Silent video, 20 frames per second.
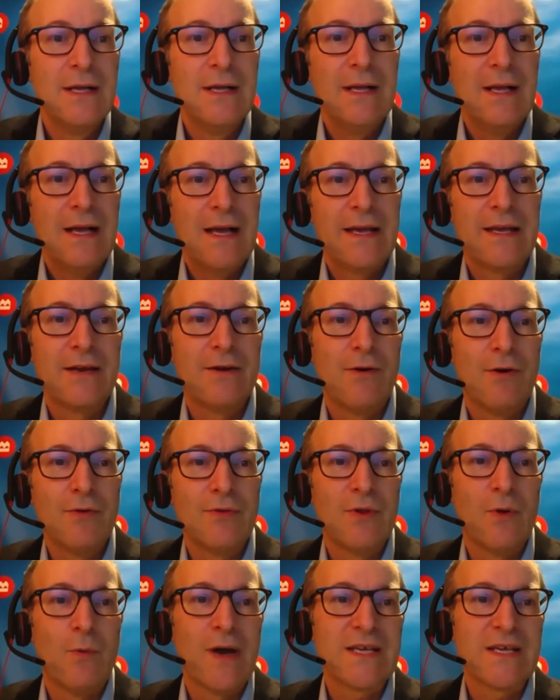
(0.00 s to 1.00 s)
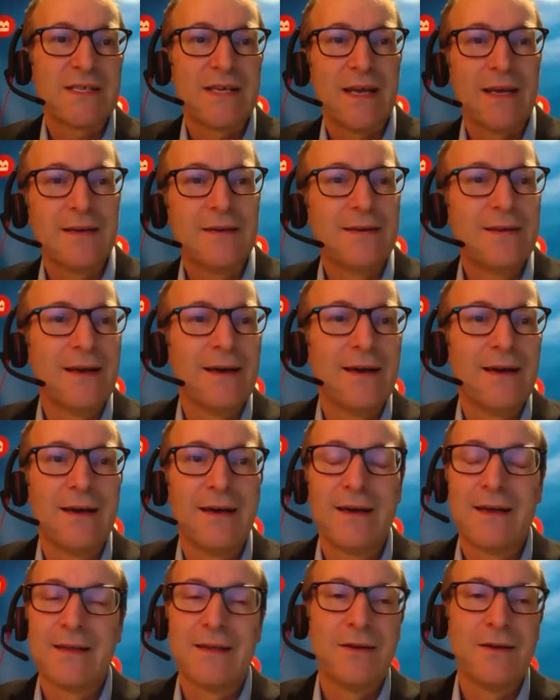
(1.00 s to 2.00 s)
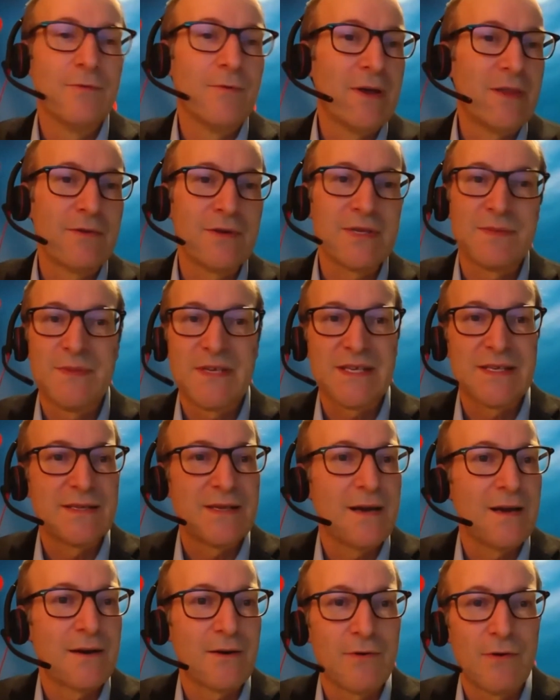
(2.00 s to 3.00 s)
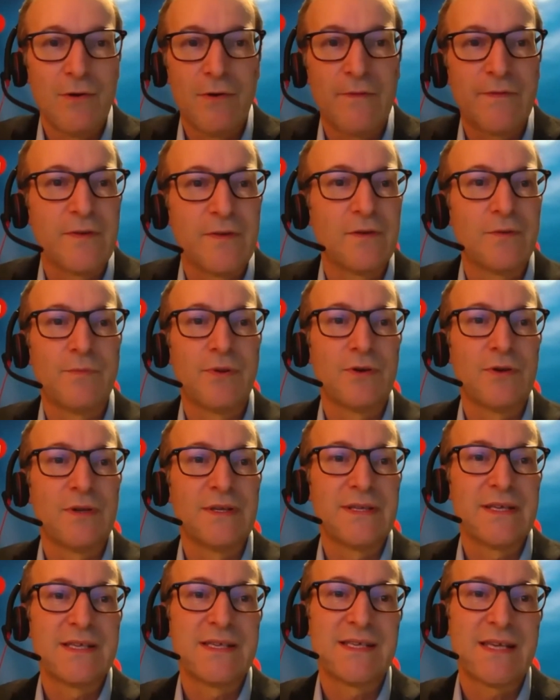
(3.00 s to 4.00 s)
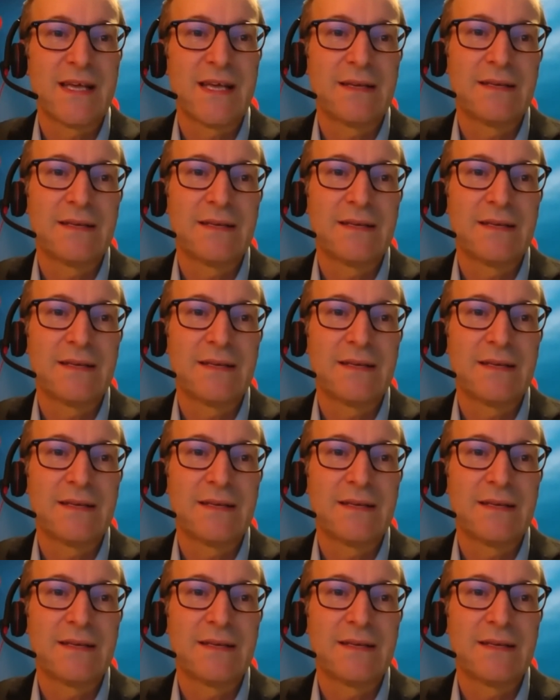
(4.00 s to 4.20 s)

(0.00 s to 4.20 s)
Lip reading: out in the West End, whether it's Mississauga or Oakville or Burlington, suddenly